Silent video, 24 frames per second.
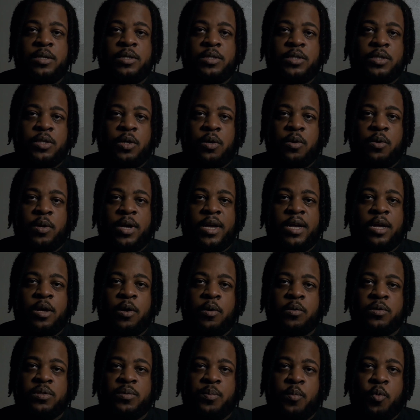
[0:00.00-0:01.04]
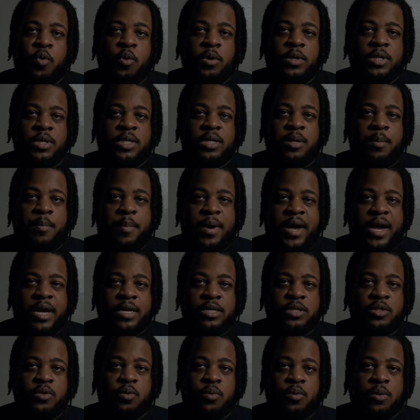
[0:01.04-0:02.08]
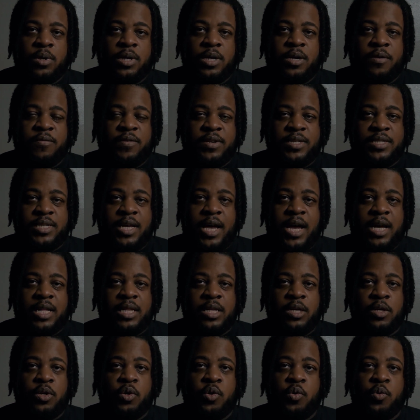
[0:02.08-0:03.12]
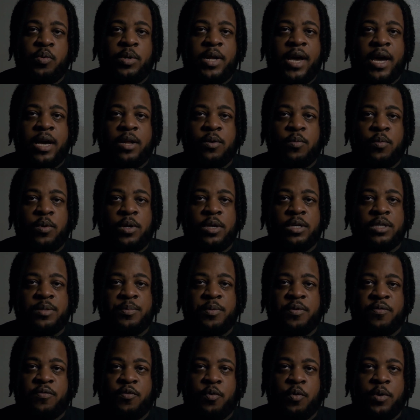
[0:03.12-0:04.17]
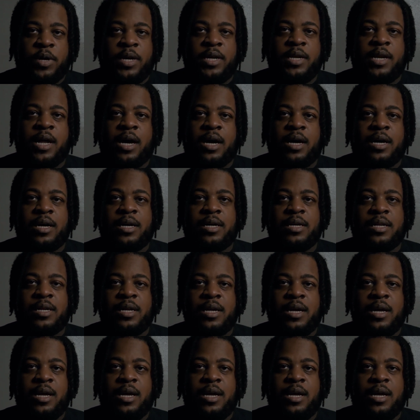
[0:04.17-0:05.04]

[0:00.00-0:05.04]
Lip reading: So it goes more into the backstory of exactly who Dad was before he died